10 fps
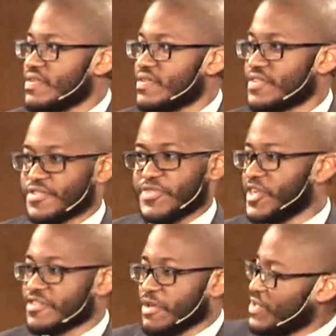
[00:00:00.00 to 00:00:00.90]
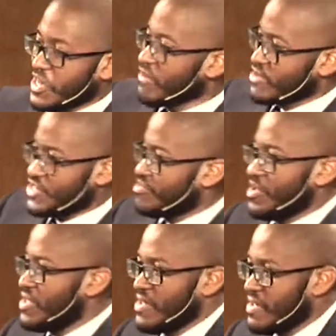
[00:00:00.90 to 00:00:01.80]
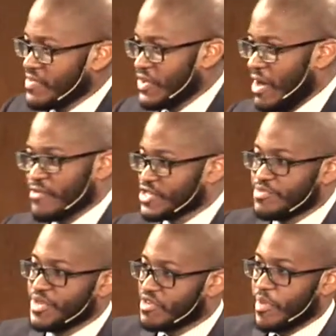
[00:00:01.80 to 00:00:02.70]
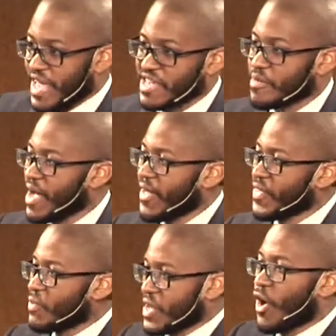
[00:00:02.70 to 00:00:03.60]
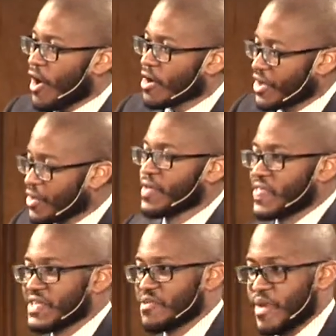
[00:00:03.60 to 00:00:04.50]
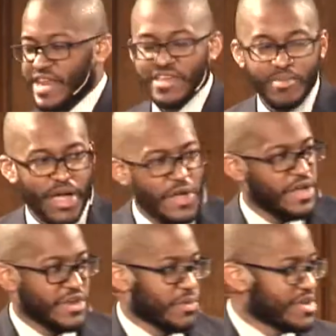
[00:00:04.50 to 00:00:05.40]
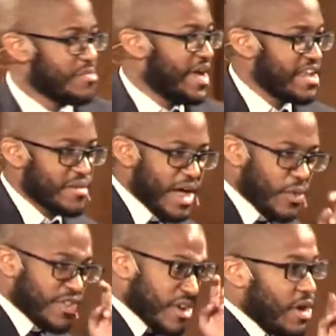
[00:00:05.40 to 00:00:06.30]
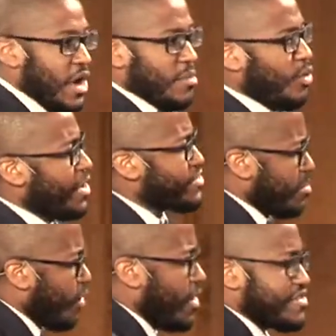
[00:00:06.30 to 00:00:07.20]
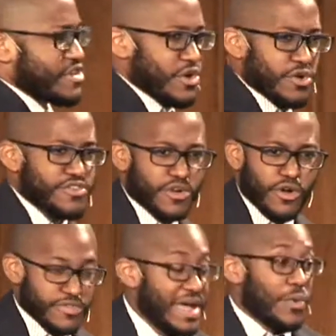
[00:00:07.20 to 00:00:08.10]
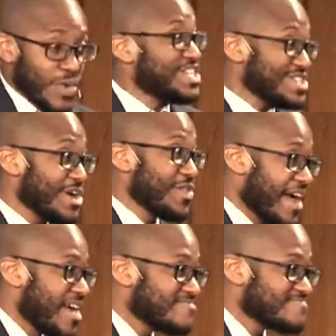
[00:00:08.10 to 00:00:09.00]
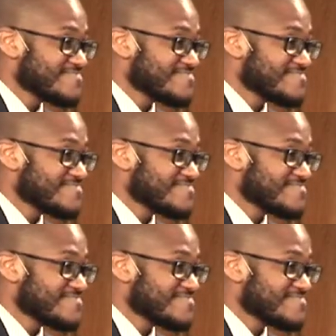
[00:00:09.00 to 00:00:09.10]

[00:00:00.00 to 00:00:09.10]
It's the things that we never should be debating about that we are currently debating about. We're debating about whether boys are boys and girls are girls. We should know that.